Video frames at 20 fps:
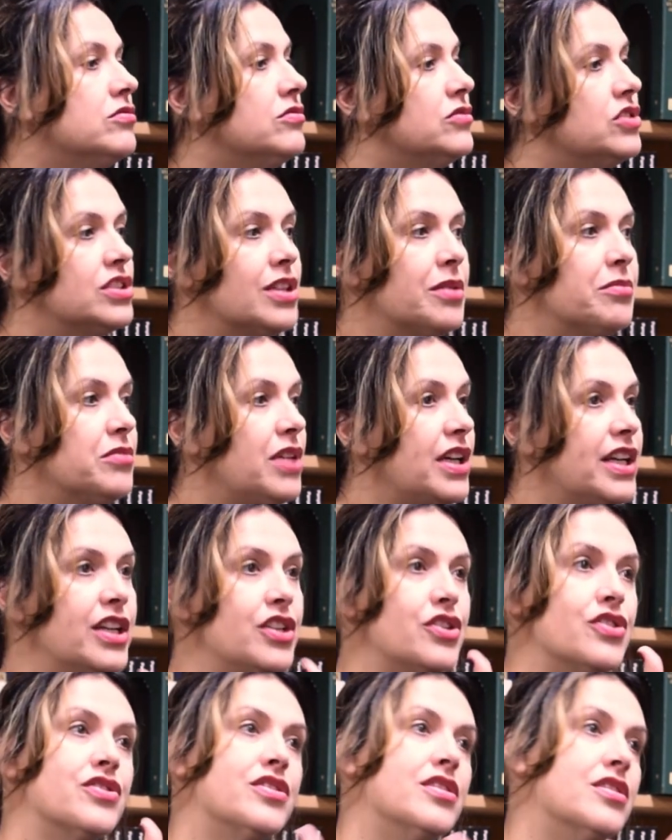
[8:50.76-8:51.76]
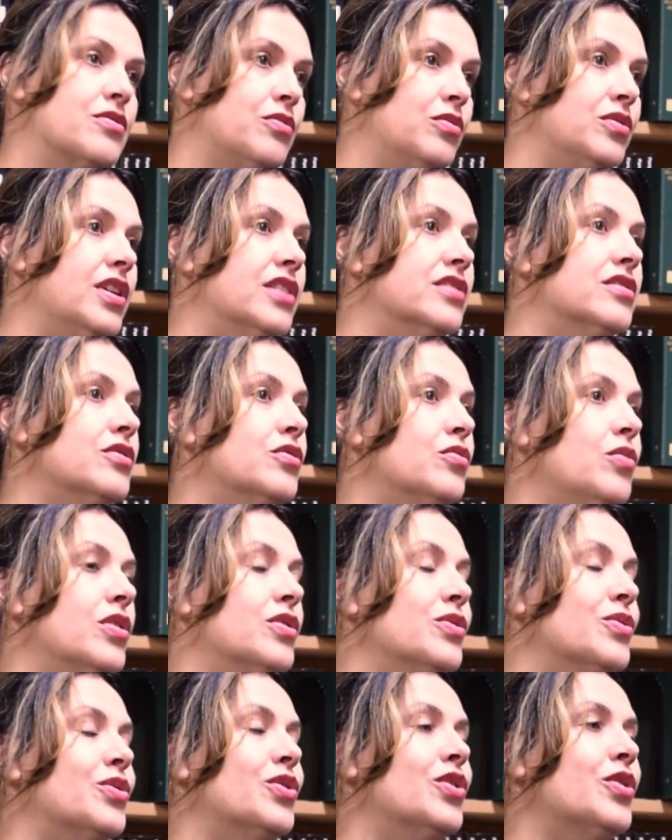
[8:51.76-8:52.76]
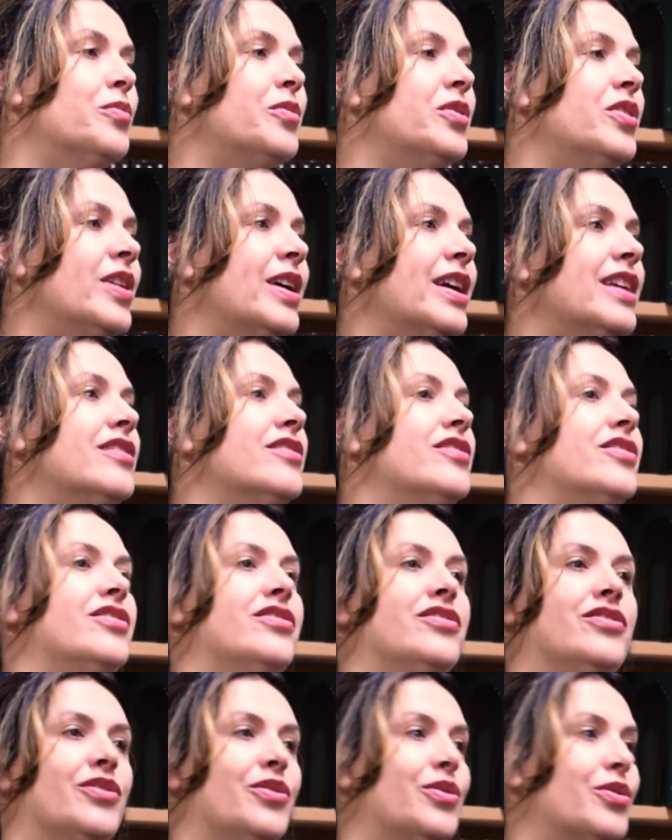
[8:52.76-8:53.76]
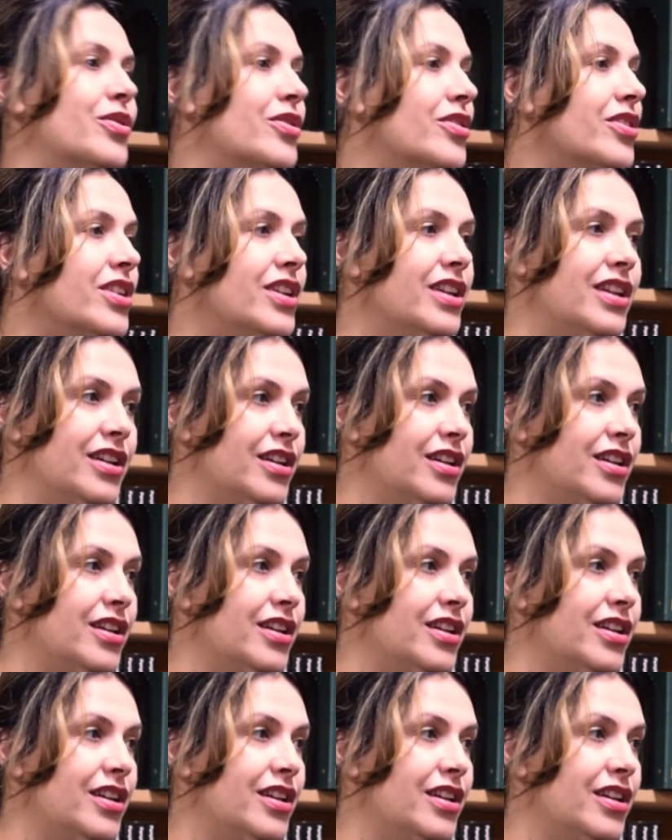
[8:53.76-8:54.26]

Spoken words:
some agencies who doesn't want to cooperate, or